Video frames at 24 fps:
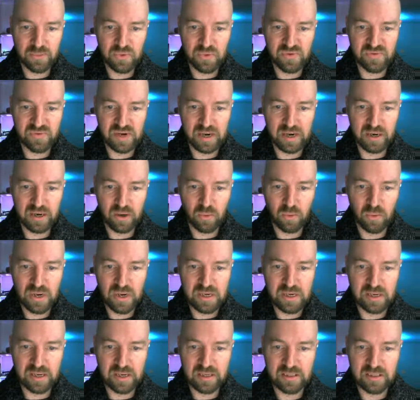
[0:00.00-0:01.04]
We've got our
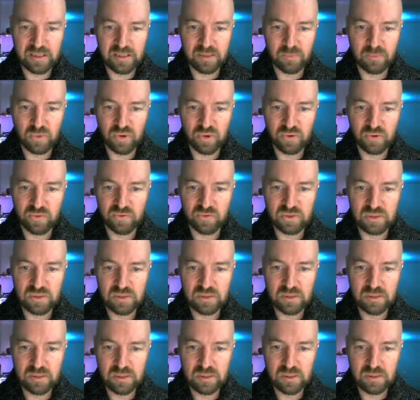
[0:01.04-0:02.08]
wing nut that
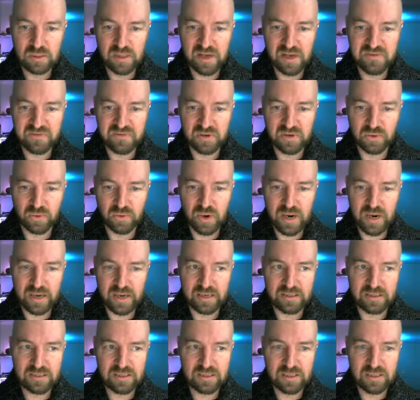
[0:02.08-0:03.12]
moves left and
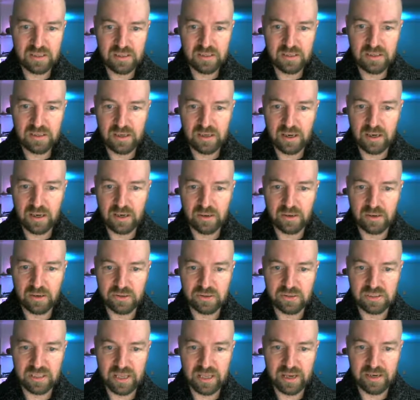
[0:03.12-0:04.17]
right on our
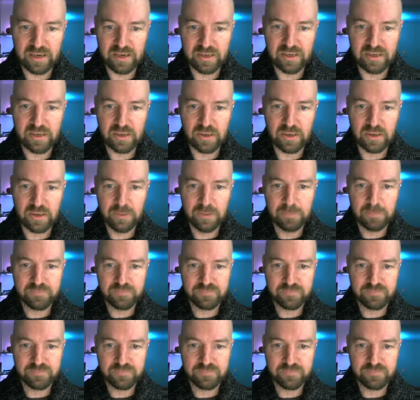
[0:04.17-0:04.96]
slot here.